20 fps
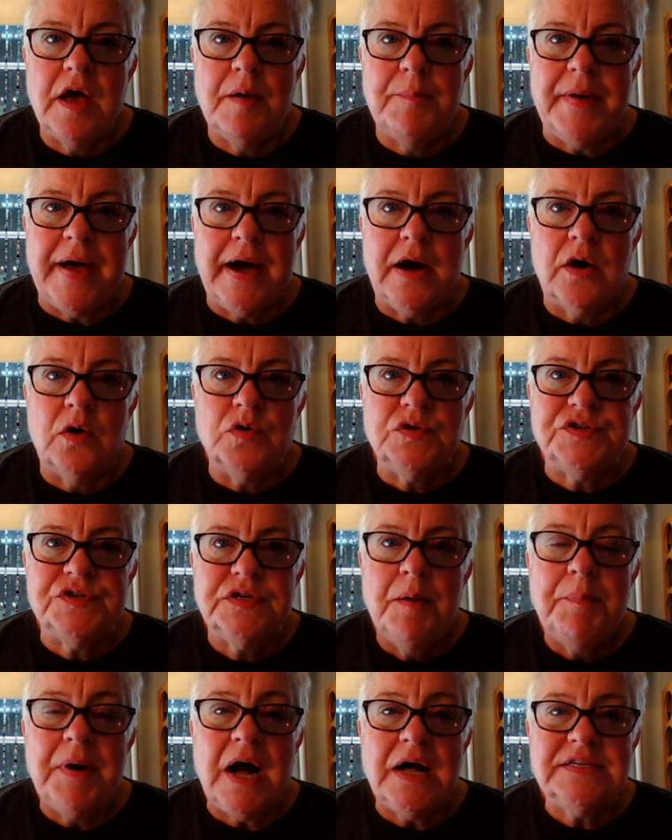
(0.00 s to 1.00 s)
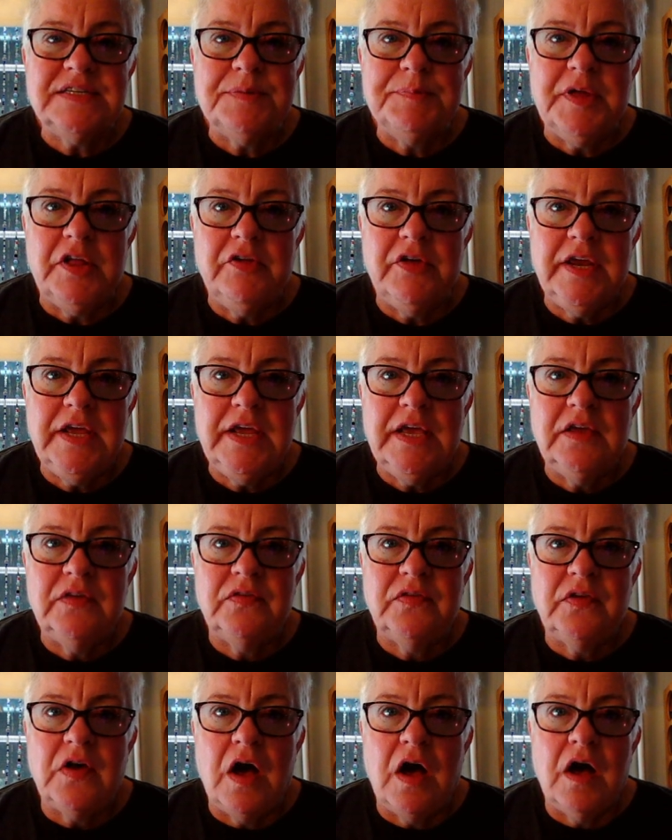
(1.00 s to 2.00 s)
about
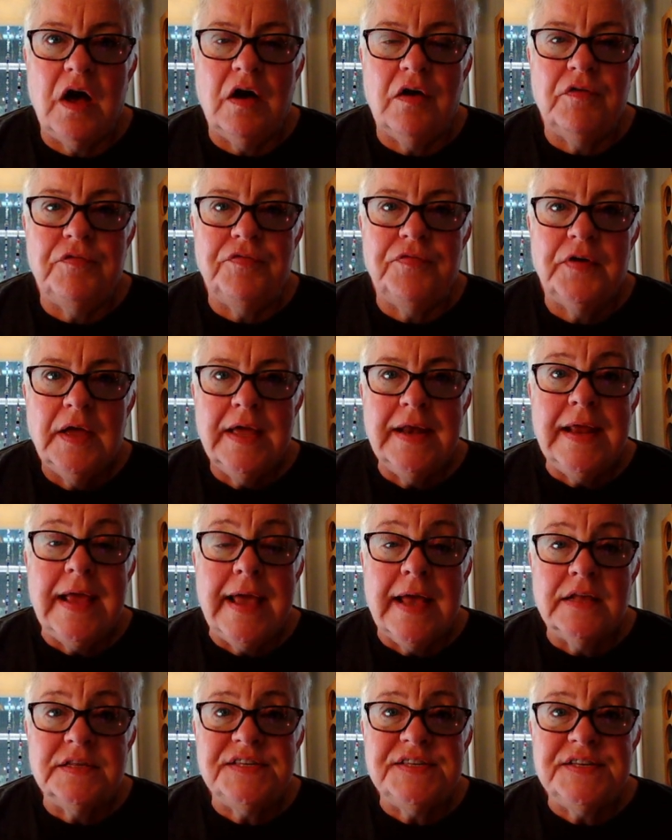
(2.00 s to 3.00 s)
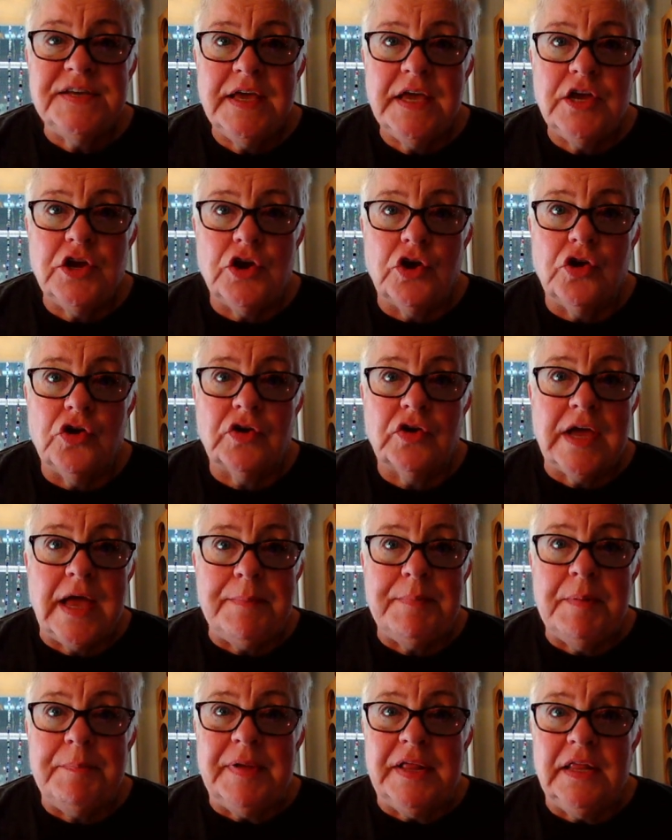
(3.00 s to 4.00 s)
possibilities of enhancing your
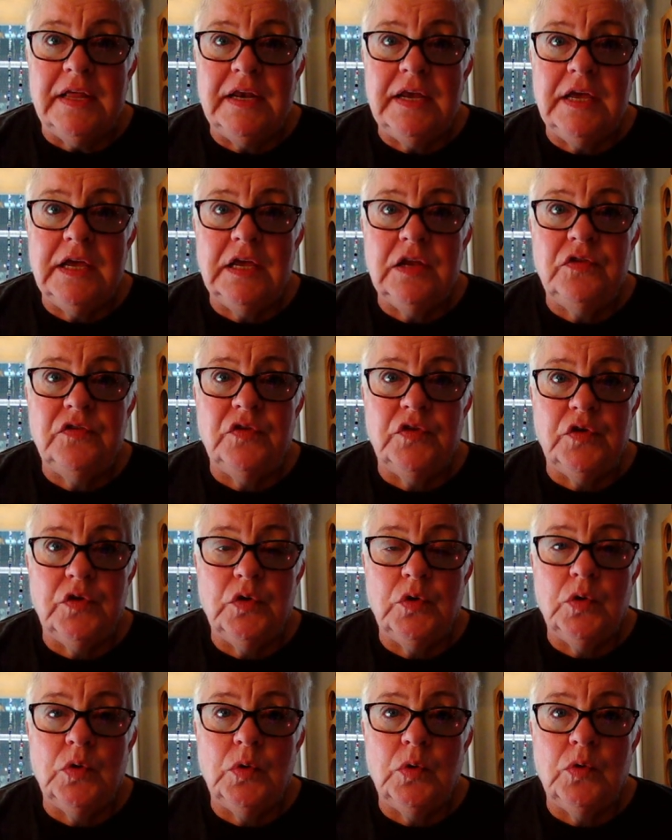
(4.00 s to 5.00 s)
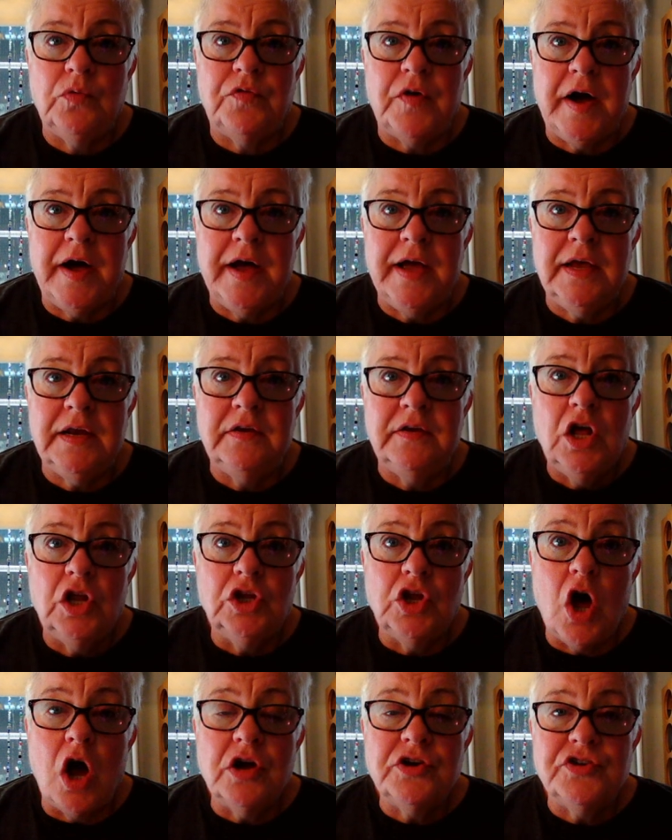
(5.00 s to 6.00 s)
capability to find
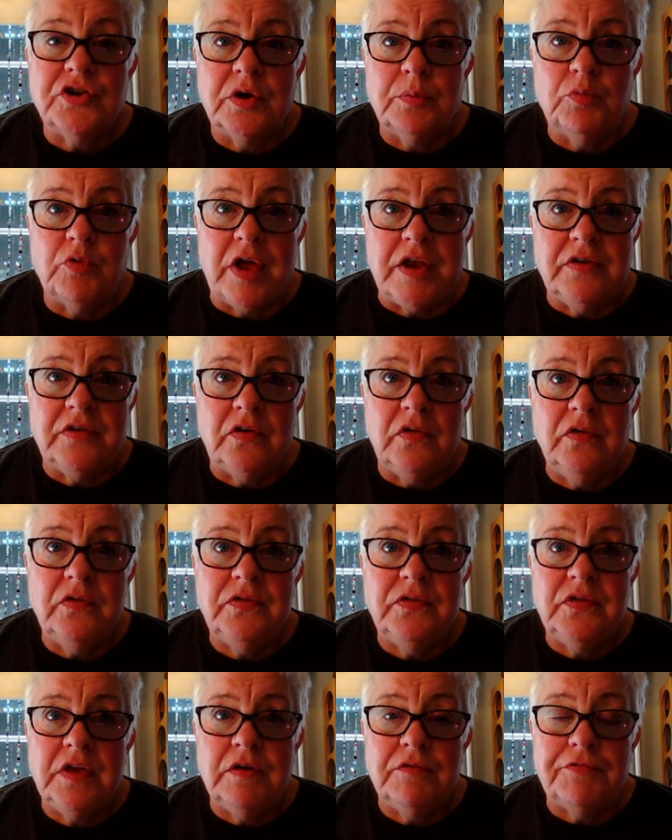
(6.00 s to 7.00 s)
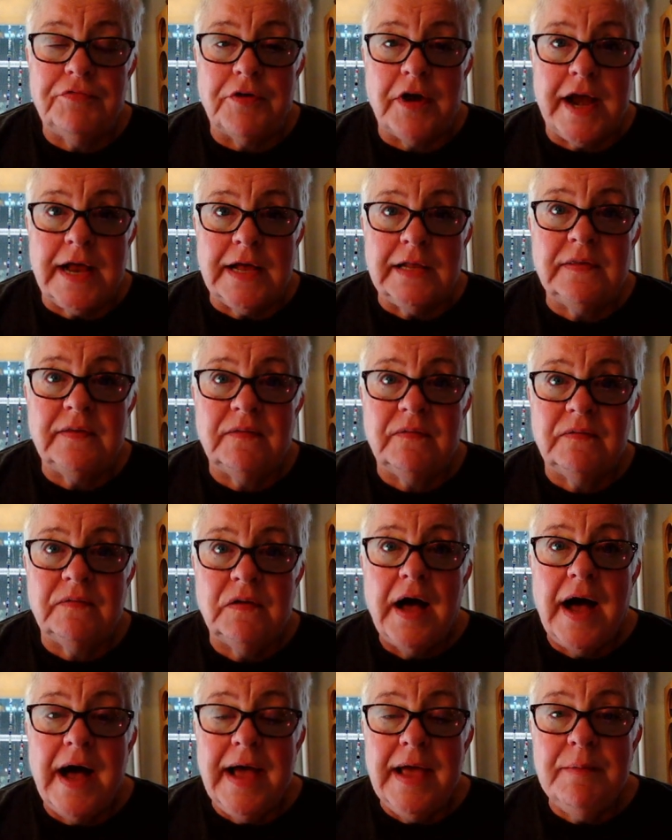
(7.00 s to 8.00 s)
long-term rentals in France.
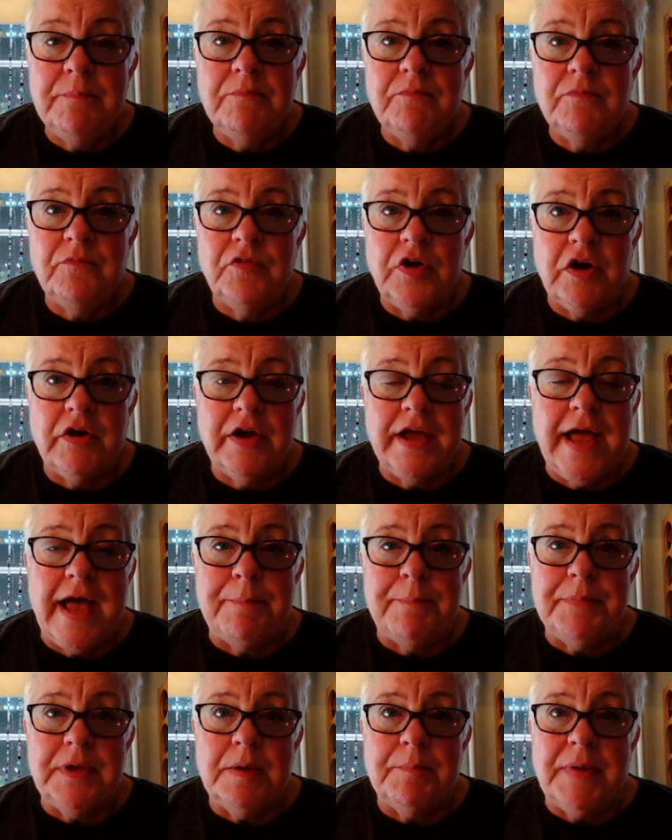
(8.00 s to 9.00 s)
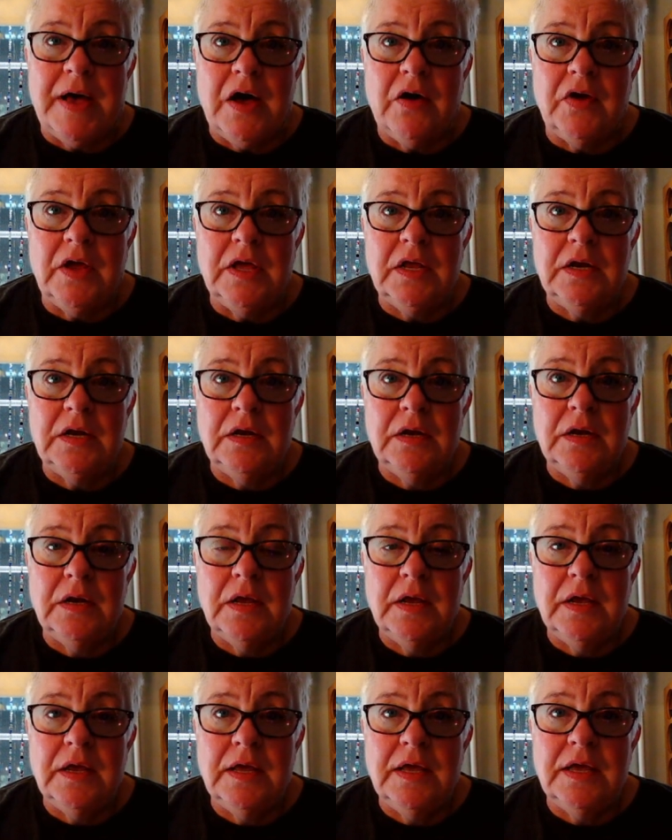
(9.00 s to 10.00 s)
I'm very happy about it.
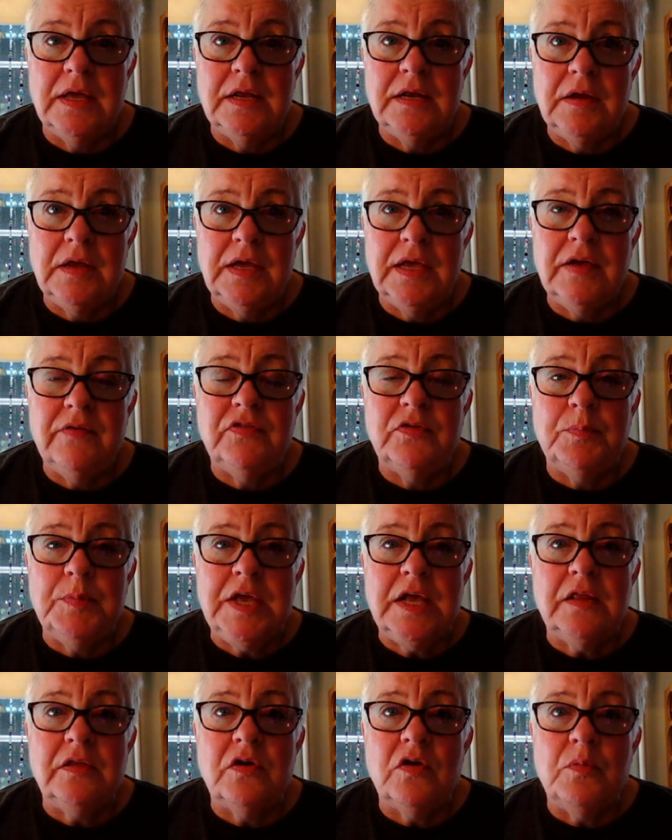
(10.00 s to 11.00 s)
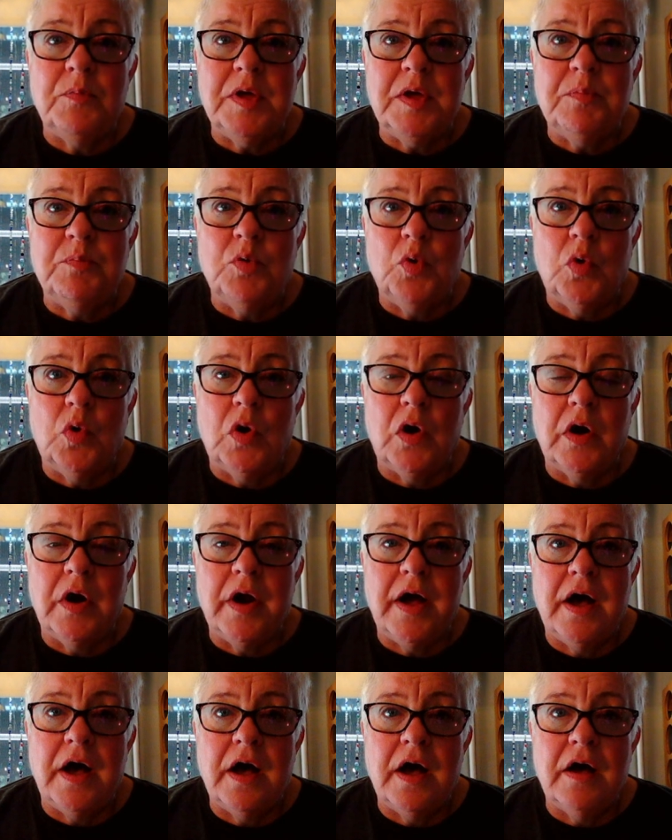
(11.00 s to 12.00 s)
It gives me a little bit more
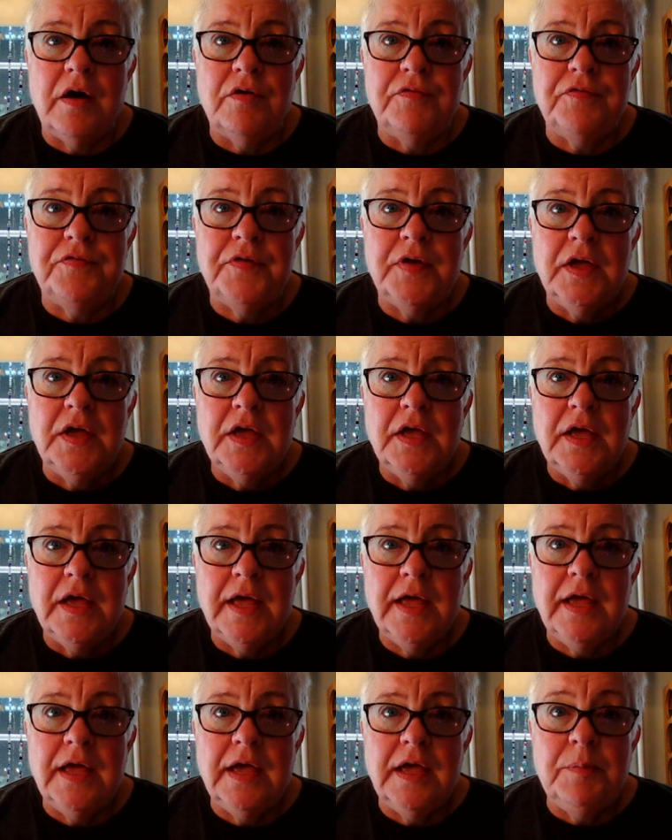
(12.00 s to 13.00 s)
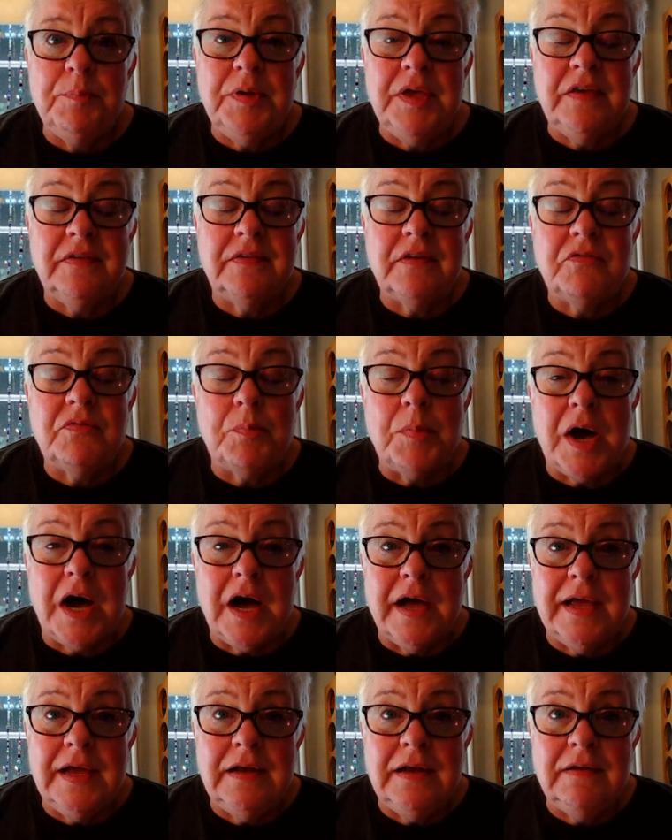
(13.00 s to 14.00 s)
of a peace of
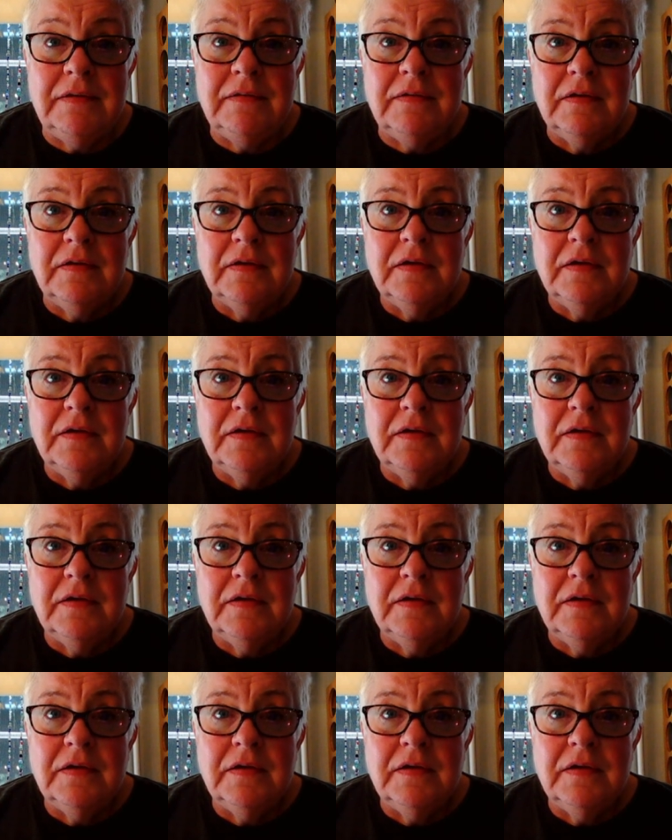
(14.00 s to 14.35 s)
mind,